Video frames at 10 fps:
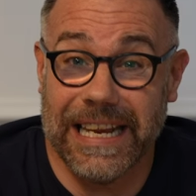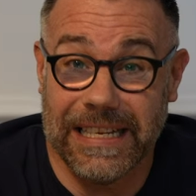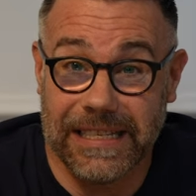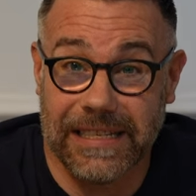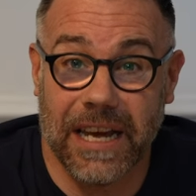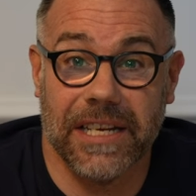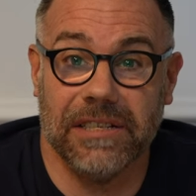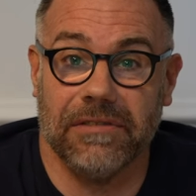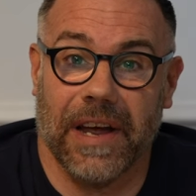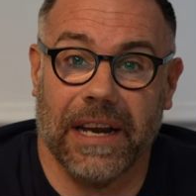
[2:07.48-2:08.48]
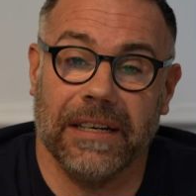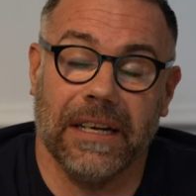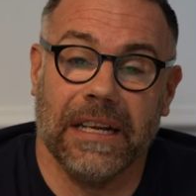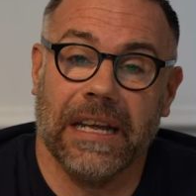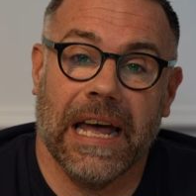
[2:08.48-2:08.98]
inside your van.
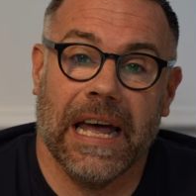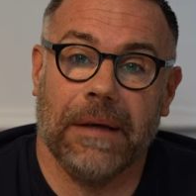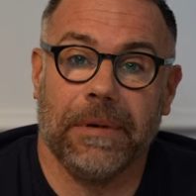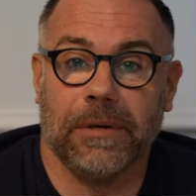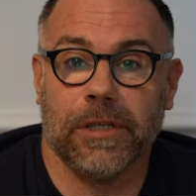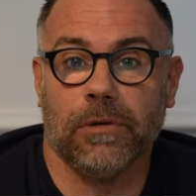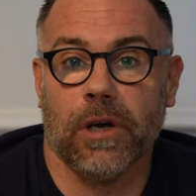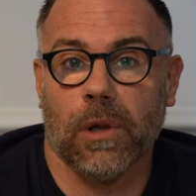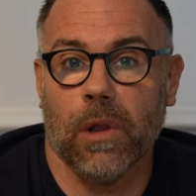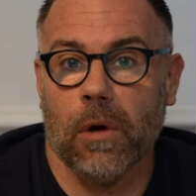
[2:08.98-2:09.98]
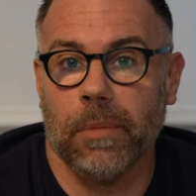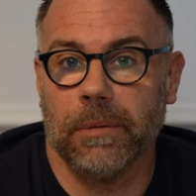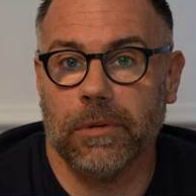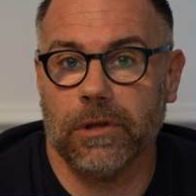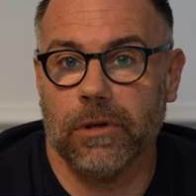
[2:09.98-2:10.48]
Now I do know a lot of
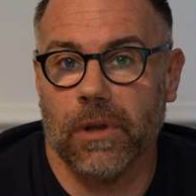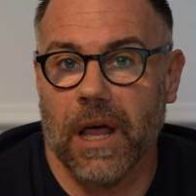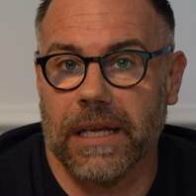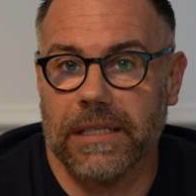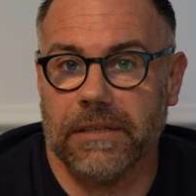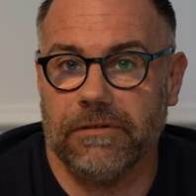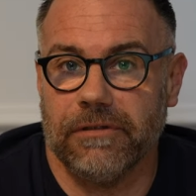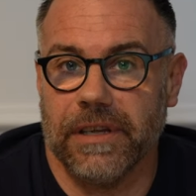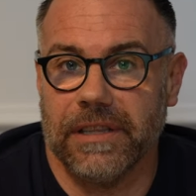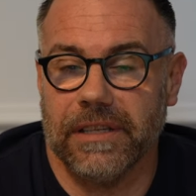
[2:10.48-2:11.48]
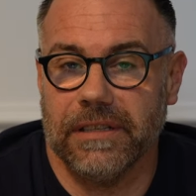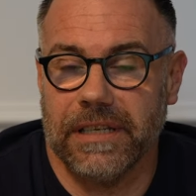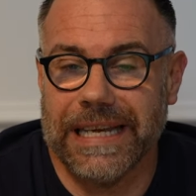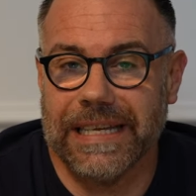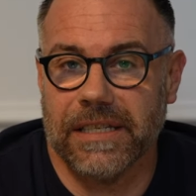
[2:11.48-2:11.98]
people do like to fit the
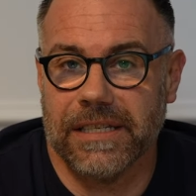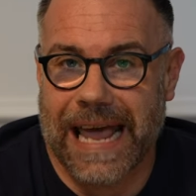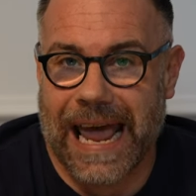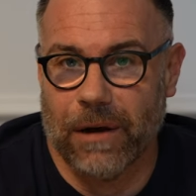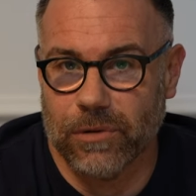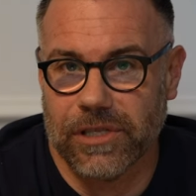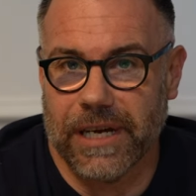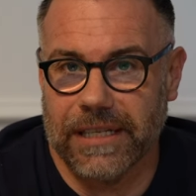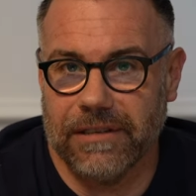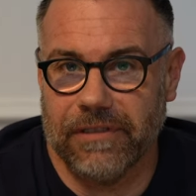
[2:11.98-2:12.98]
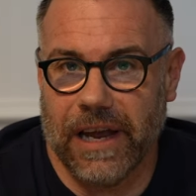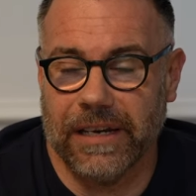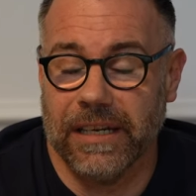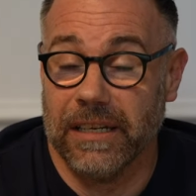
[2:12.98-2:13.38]
heaters outside the van.